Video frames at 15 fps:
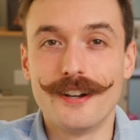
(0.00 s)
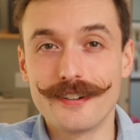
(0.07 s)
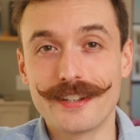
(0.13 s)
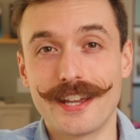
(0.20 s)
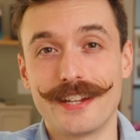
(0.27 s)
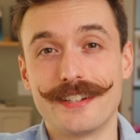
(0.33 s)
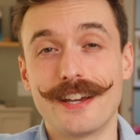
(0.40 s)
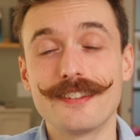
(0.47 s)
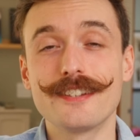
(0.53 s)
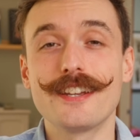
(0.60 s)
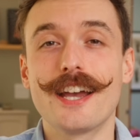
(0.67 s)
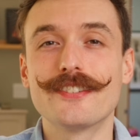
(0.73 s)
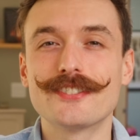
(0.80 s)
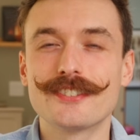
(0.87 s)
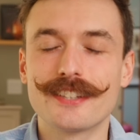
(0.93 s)
Okay, now that you
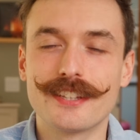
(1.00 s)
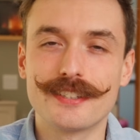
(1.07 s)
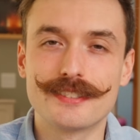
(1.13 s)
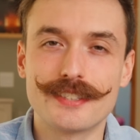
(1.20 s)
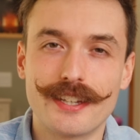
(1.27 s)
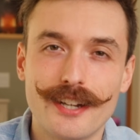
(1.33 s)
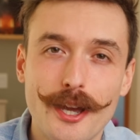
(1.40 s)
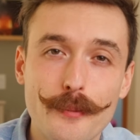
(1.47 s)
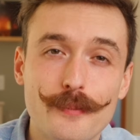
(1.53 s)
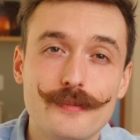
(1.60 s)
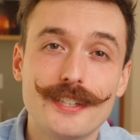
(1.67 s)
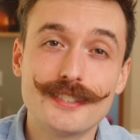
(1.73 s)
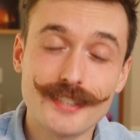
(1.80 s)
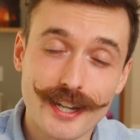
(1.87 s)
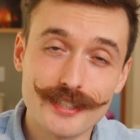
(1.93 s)
have everything set up,
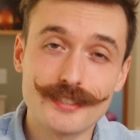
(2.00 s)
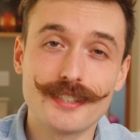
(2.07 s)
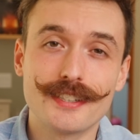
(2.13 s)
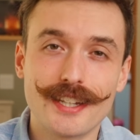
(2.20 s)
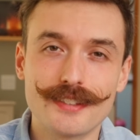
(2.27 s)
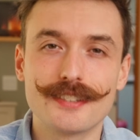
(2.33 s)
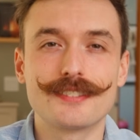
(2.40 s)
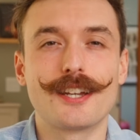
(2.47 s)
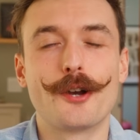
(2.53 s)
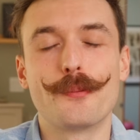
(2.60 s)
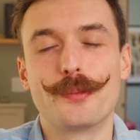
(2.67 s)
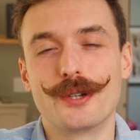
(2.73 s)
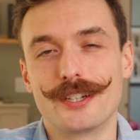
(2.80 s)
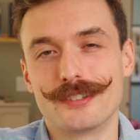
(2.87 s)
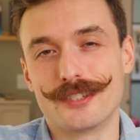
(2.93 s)
let's actually get this
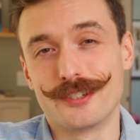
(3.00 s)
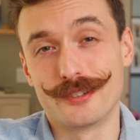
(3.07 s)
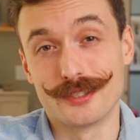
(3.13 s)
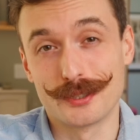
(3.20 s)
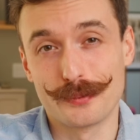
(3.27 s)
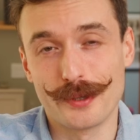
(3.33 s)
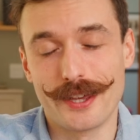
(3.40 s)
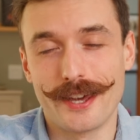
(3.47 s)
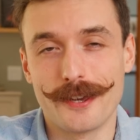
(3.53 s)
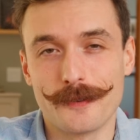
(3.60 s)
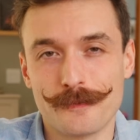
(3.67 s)
outputting to your display.